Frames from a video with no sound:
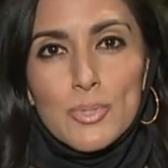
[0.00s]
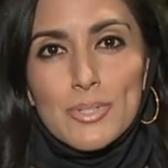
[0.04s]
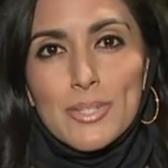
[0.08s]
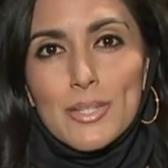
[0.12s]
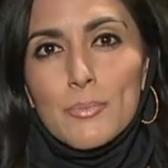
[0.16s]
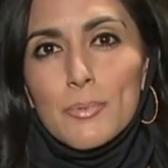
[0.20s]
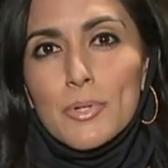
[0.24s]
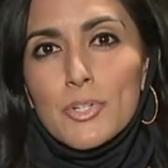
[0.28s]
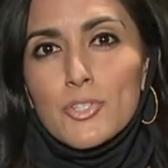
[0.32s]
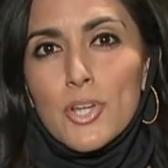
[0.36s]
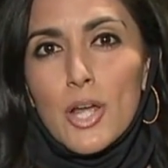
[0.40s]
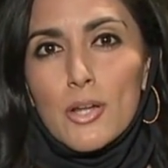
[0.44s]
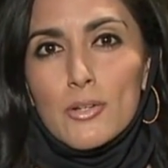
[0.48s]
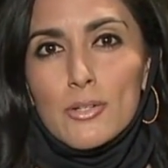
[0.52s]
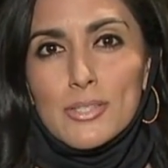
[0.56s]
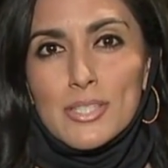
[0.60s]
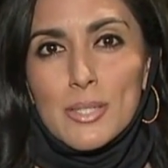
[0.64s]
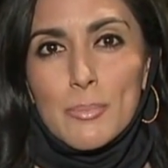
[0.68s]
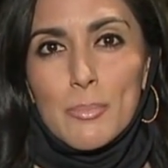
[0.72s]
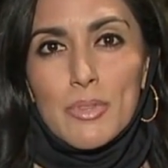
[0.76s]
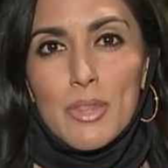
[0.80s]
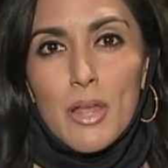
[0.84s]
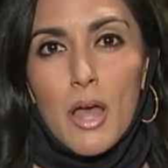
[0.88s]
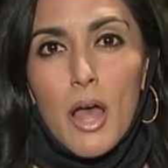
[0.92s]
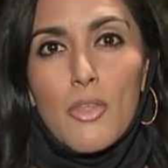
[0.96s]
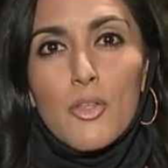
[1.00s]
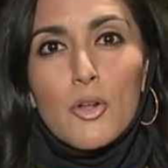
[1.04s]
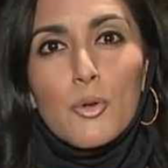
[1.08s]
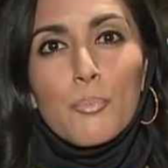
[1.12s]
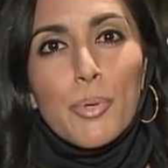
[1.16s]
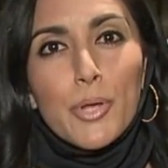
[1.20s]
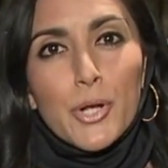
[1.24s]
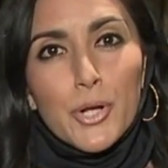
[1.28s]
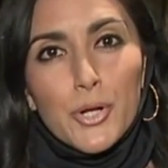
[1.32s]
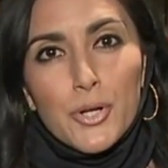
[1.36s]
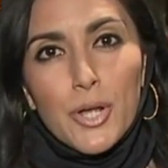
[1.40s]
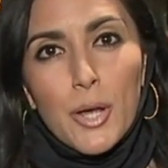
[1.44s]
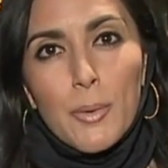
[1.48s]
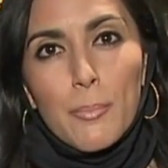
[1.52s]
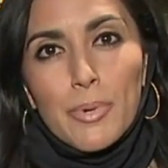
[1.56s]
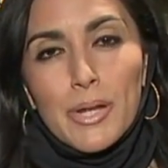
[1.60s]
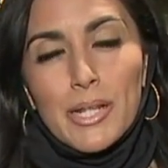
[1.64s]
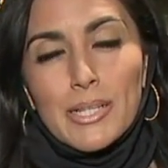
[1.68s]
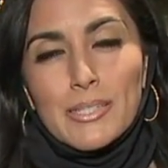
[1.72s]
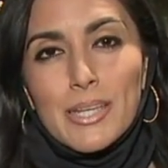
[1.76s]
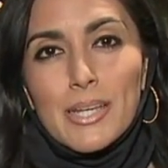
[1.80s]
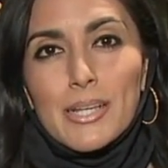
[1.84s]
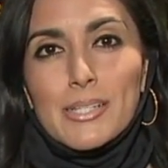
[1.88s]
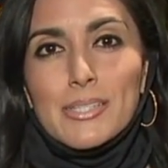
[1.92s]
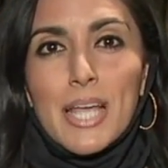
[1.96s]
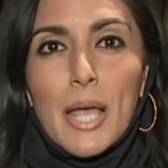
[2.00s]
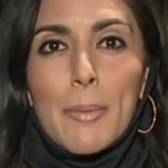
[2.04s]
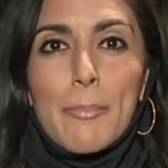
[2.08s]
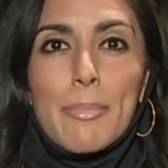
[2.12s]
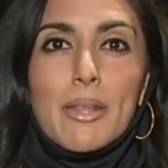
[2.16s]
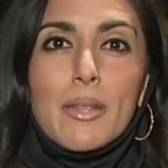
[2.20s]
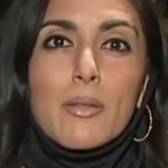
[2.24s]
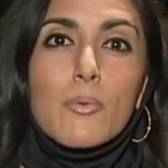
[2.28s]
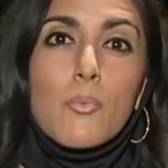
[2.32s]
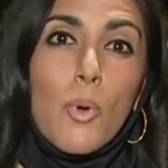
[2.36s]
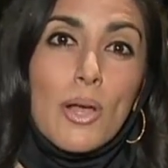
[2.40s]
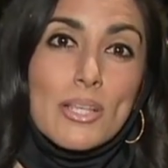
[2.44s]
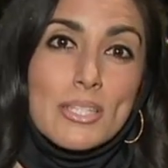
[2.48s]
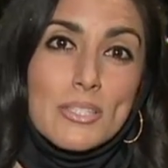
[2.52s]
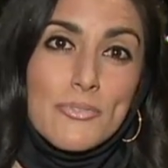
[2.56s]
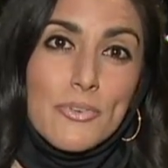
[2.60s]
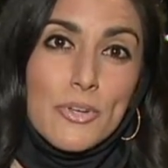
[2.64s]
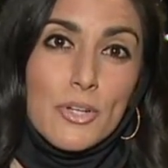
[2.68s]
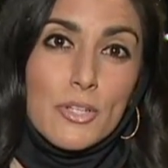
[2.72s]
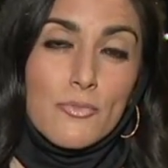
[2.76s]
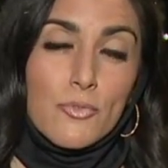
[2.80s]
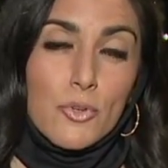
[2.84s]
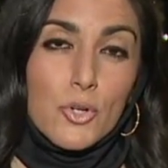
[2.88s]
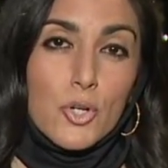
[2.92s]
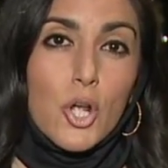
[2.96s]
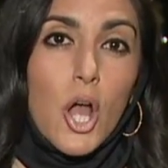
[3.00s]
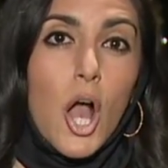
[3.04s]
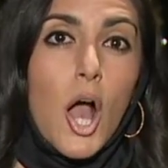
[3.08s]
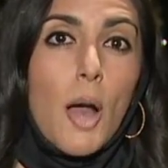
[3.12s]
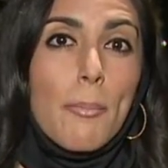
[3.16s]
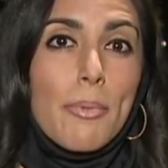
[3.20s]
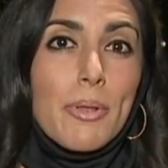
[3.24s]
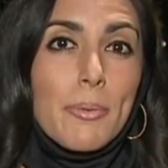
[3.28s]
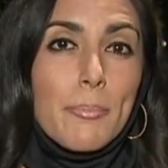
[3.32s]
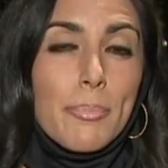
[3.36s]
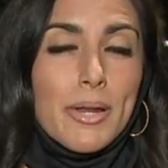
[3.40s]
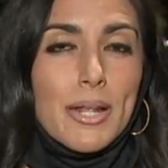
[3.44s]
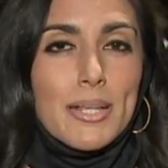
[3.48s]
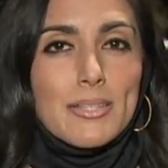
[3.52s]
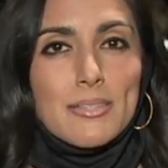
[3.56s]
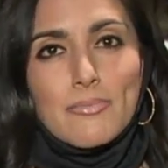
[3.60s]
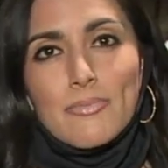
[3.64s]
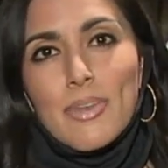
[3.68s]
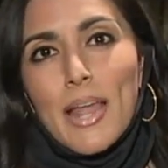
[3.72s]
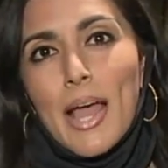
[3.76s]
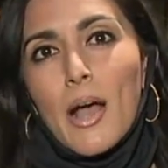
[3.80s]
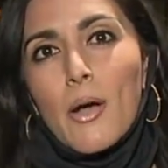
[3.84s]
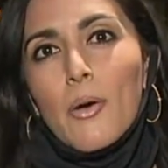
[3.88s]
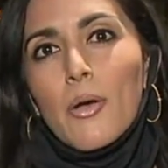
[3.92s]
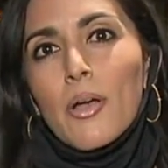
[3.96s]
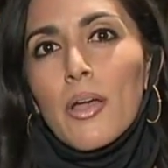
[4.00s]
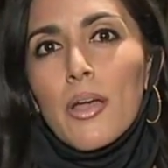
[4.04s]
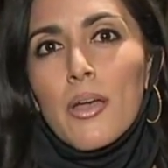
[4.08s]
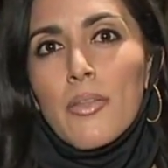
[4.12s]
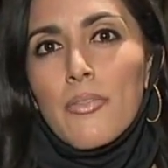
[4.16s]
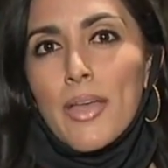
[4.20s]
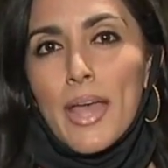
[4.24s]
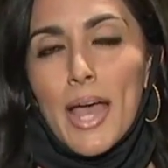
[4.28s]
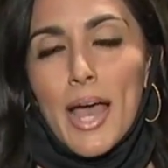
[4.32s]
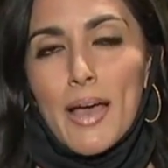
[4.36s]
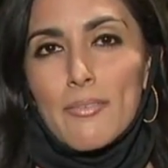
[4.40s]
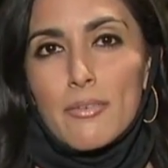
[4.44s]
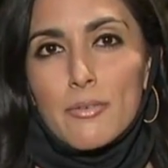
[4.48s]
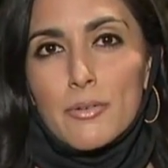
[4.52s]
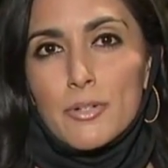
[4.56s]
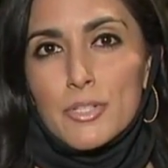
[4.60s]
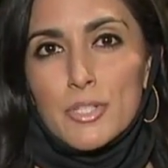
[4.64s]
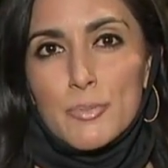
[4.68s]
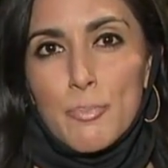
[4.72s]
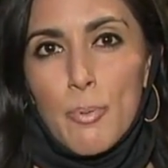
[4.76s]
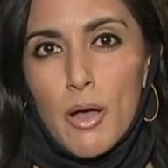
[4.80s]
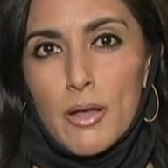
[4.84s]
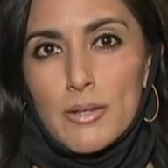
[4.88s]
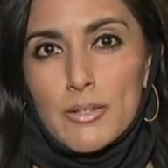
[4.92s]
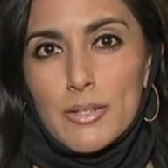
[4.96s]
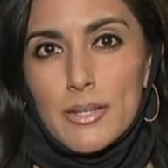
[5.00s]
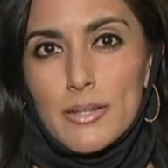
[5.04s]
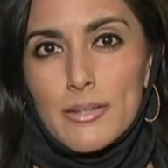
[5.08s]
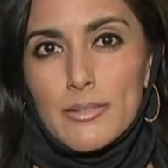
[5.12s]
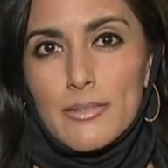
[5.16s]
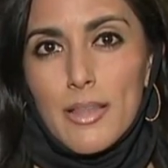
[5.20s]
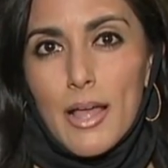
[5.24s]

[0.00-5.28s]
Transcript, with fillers: We did reach out to some of the other bigger companies like Simon and Westfield for comment, but as of now, they haven't responded.